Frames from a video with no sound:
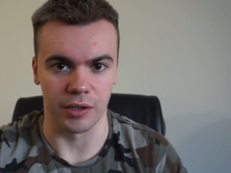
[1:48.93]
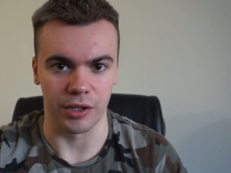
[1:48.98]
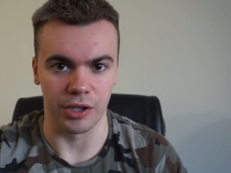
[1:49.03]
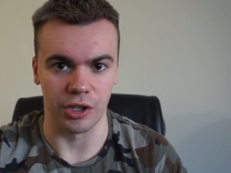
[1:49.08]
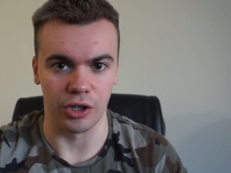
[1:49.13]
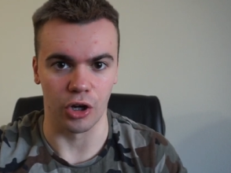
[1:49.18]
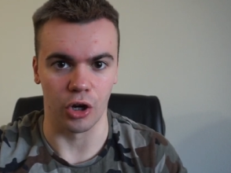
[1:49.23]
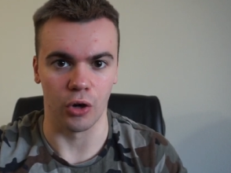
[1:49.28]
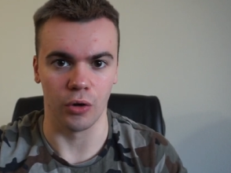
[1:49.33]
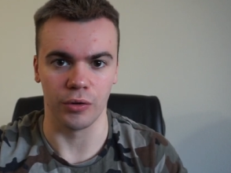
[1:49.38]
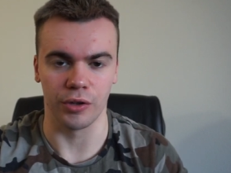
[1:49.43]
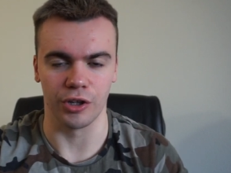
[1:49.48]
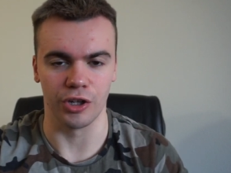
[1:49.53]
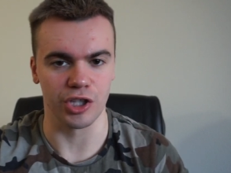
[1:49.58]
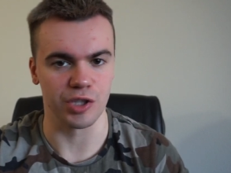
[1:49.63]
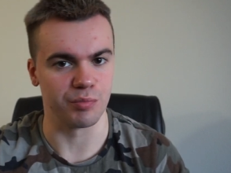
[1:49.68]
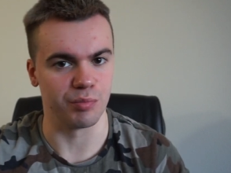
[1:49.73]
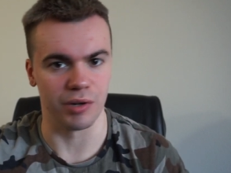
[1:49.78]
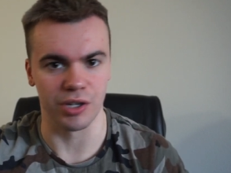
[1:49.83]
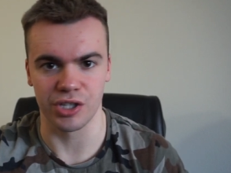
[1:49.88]
You know, you
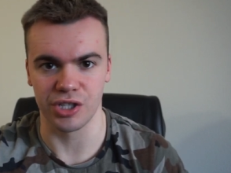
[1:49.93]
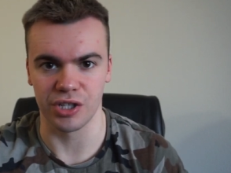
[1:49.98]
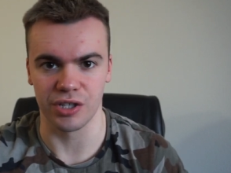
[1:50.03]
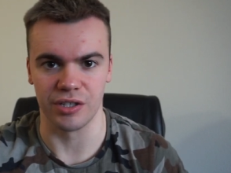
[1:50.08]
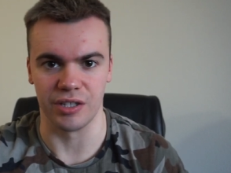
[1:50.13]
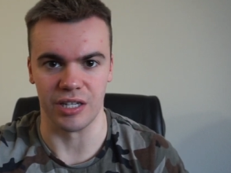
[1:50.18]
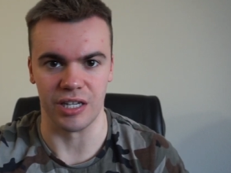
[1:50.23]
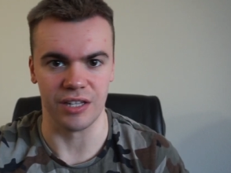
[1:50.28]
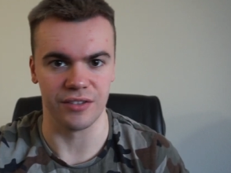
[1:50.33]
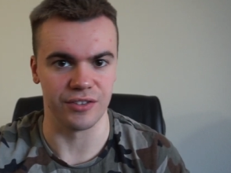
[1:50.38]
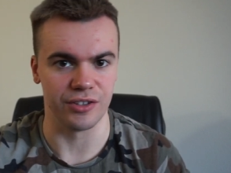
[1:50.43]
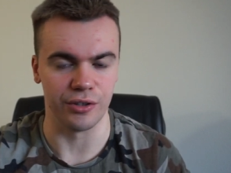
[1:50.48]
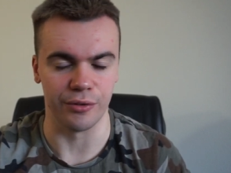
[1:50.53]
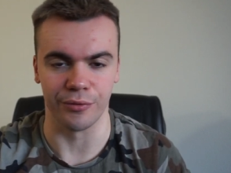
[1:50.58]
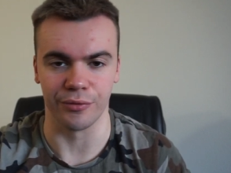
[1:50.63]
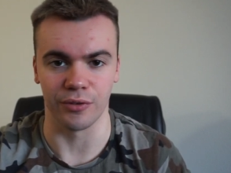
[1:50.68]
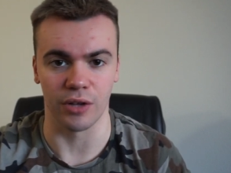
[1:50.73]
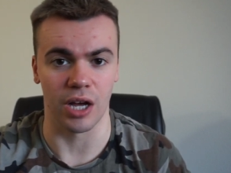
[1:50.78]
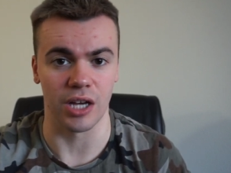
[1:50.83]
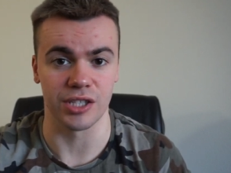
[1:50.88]
just brush your teeth and you
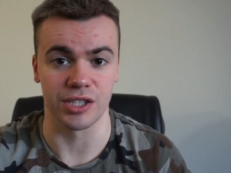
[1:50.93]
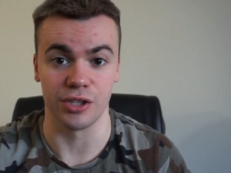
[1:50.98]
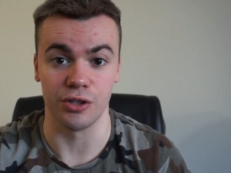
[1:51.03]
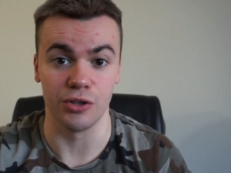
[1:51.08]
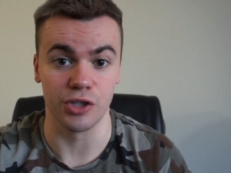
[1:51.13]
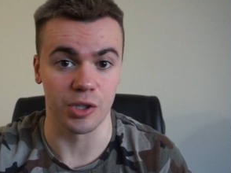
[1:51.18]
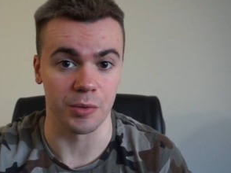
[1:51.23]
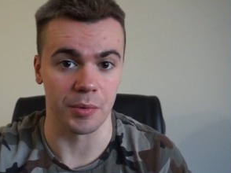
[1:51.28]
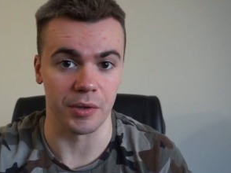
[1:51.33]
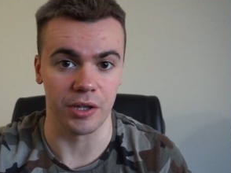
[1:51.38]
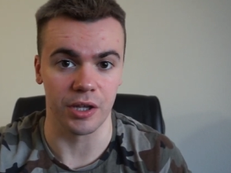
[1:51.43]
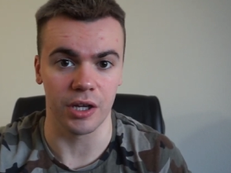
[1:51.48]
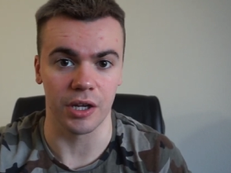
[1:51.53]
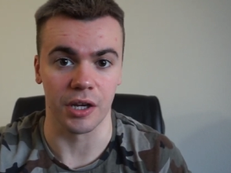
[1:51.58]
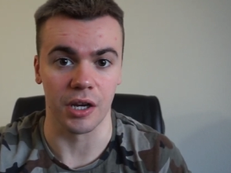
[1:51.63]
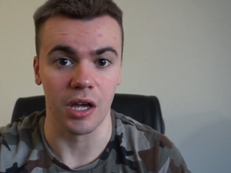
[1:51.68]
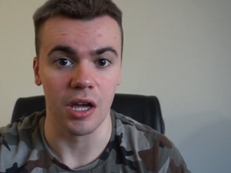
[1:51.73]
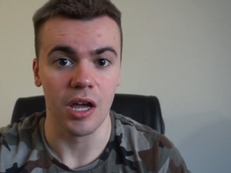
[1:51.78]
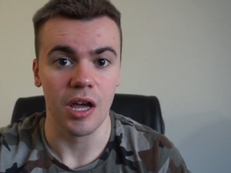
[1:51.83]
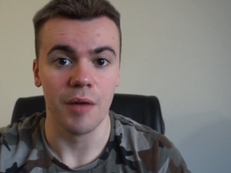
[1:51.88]
floss and you should be
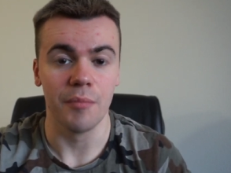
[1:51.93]
good.